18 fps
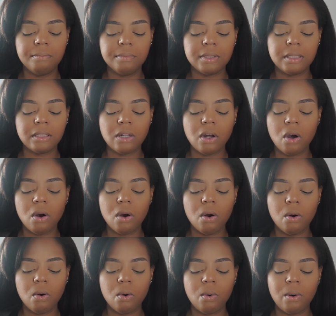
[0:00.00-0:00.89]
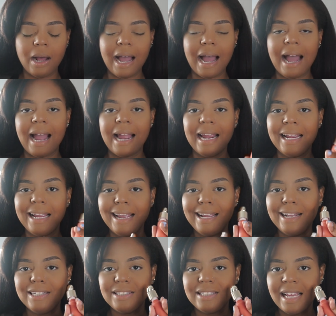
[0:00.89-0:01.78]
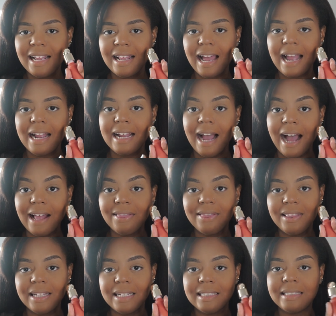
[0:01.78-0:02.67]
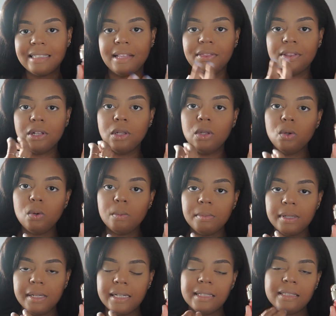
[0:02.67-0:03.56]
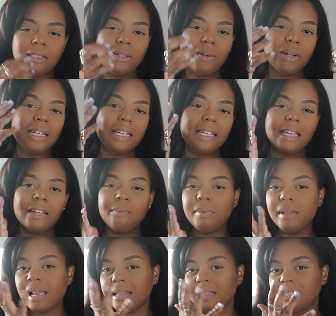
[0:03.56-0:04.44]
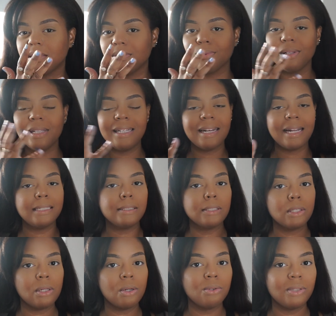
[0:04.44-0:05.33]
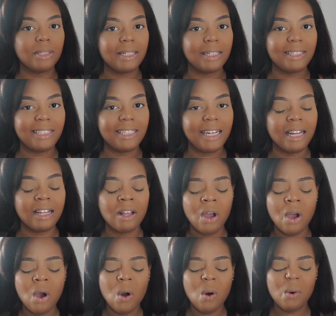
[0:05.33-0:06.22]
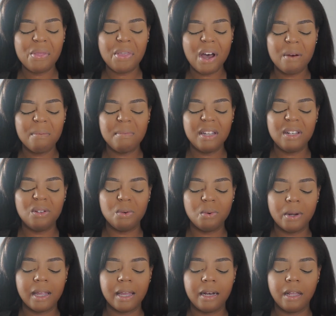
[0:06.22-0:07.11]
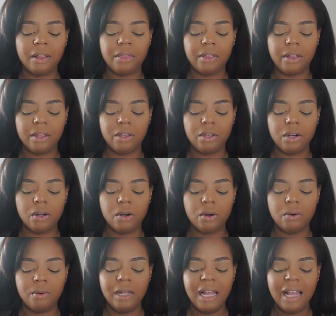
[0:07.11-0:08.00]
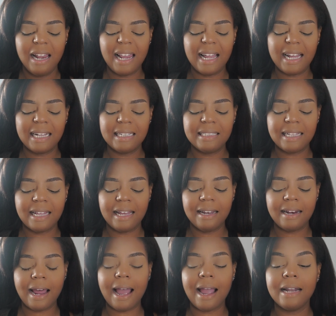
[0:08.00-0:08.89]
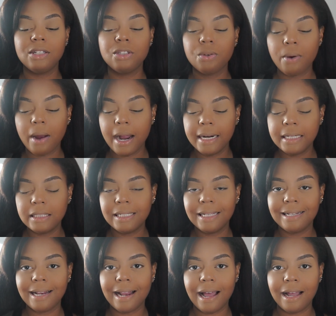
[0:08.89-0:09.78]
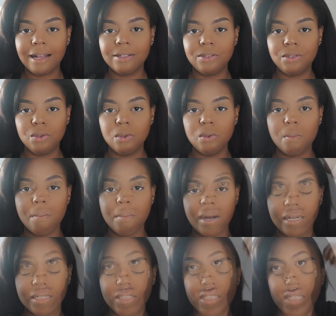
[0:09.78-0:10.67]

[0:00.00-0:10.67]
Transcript: so I got this in the luminous so it could give me like this really nice glow to the cheek without me doing anything, you know? Like I said, I try to not do much.